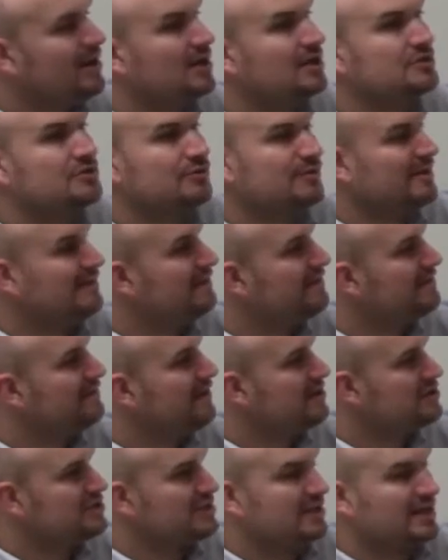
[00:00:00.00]
our derivative
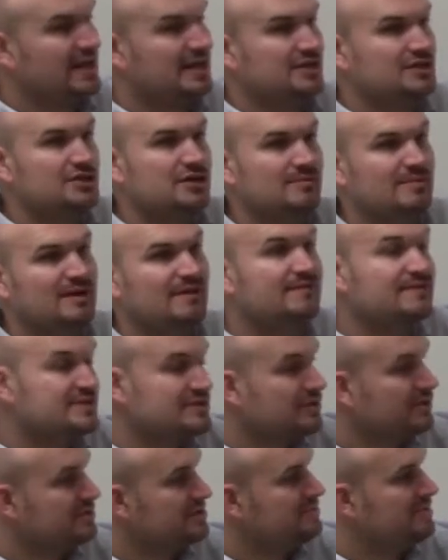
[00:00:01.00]
function and determine if it's
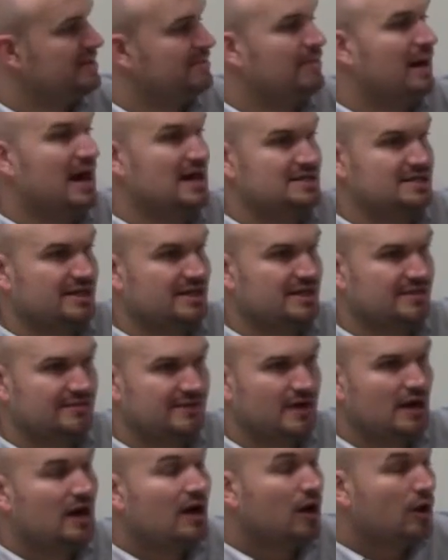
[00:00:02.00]
going to be positive
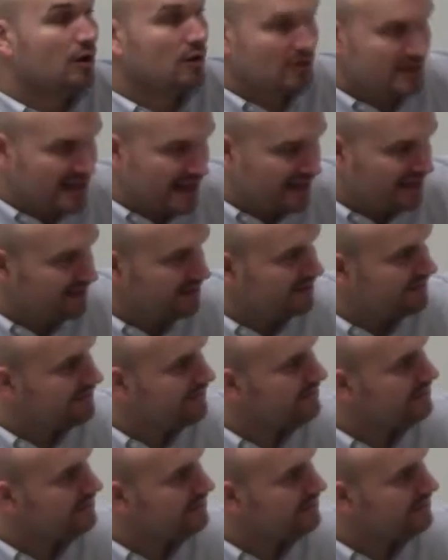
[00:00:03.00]
or negative.